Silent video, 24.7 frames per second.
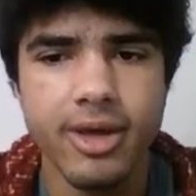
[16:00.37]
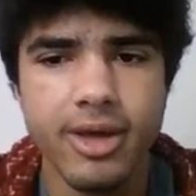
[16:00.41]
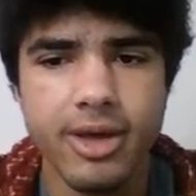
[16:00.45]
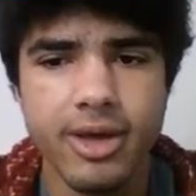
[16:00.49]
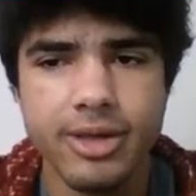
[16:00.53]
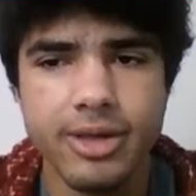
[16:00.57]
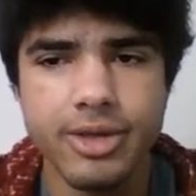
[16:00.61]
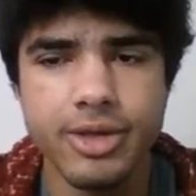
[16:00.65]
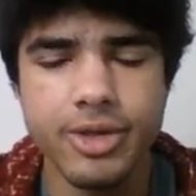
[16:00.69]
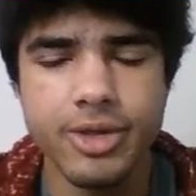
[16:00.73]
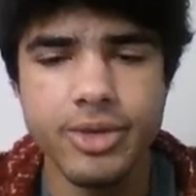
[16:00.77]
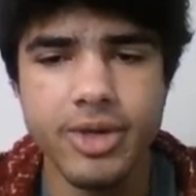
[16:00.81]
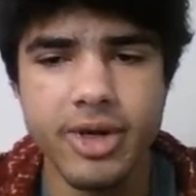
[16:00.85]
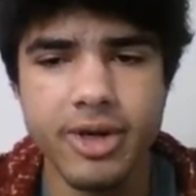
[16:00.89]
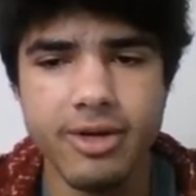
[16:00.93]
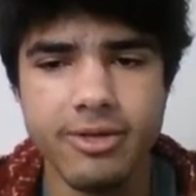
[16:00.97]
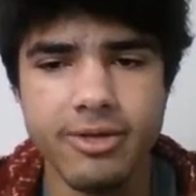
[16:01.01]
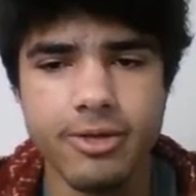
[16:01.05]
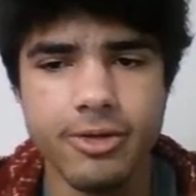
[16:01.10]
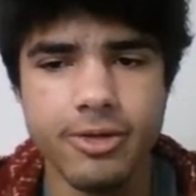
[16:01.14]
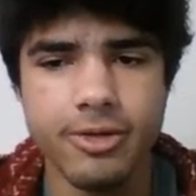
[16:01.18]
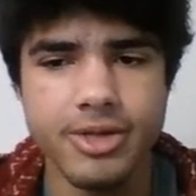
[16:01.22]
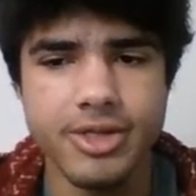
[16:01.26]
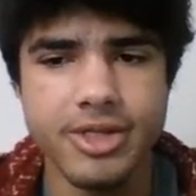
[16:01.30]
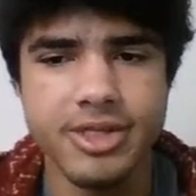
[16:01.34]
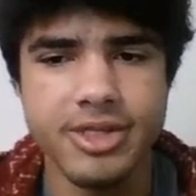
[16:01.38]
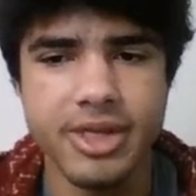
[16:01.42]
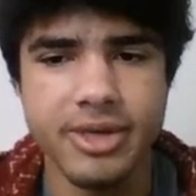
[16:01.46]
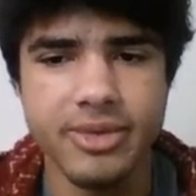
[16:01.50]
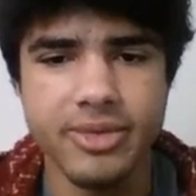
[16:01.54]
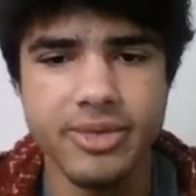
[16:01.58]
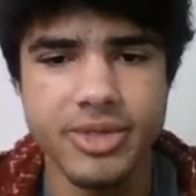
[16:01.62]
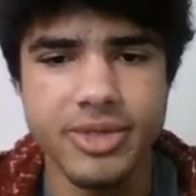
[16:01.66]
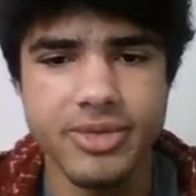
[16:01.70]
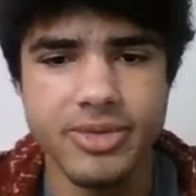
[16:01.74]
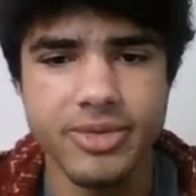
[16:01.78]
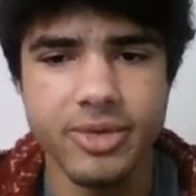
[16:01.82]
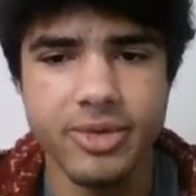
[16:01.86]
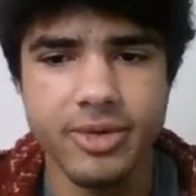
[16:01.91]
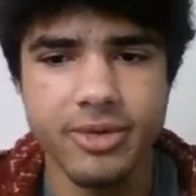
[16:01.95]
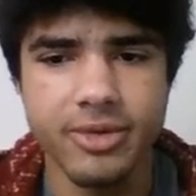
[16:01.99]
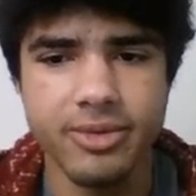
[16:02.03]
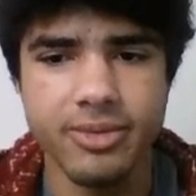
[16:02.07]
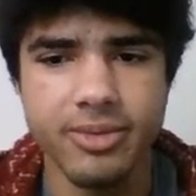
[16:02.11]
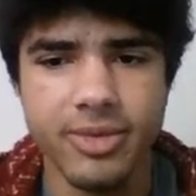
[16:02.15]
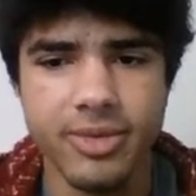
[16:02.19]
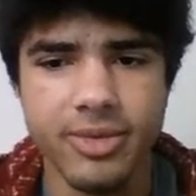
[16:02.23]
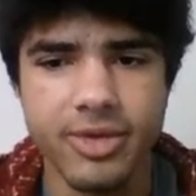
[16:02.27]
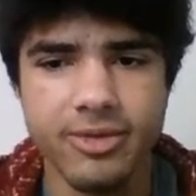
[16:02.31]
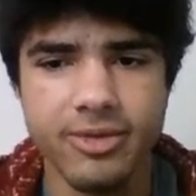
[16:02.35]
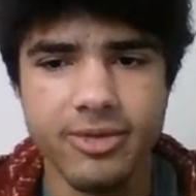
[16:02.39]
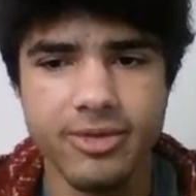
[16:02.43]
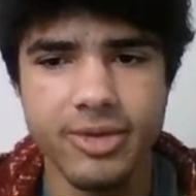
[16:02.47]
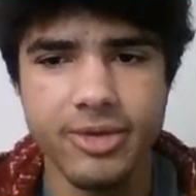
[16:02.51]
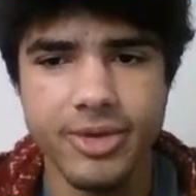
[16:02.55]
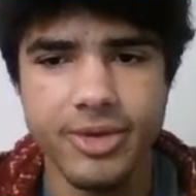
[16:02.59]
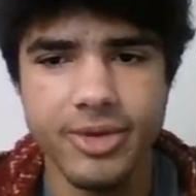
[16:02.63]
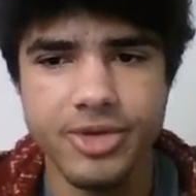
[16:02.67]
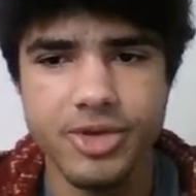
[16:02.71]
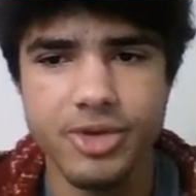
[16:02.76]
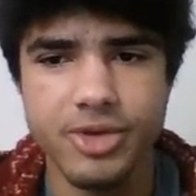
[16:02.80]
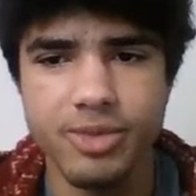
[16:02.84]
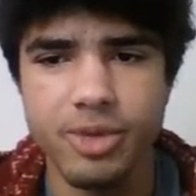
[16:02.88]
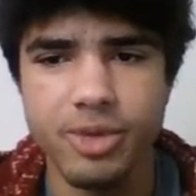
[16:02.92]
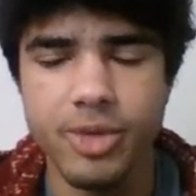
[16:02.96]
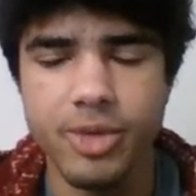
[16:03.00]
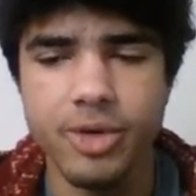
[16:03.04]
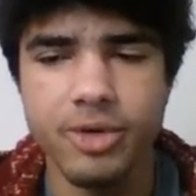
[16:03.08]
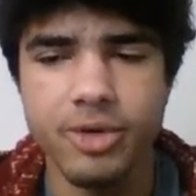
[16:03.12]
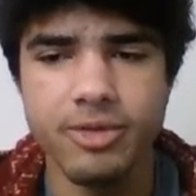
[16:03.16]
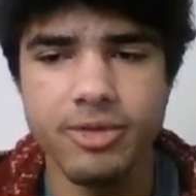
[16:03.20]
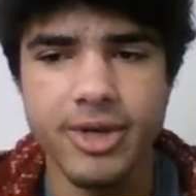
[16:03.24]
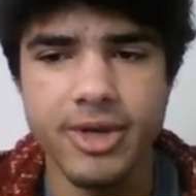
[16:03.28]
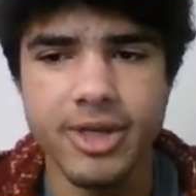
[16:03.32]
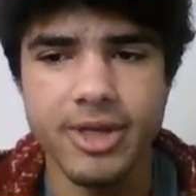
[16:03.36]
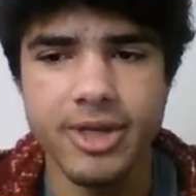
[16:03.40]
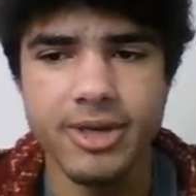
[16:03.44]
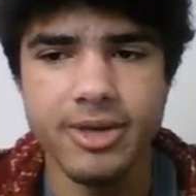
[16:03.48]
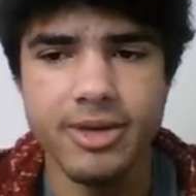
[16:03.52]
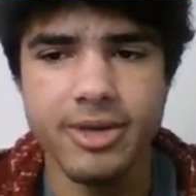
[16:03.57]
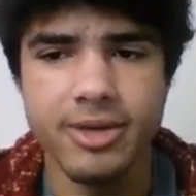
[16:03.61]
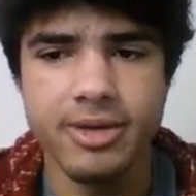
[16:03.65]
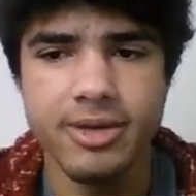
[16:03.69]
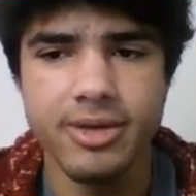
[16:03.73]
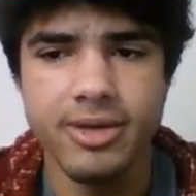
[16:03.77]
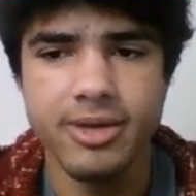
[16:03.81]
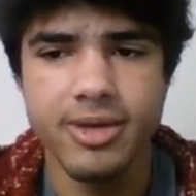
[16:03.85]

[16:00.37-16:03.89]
do it at first because I wasn't really feeling super motivated.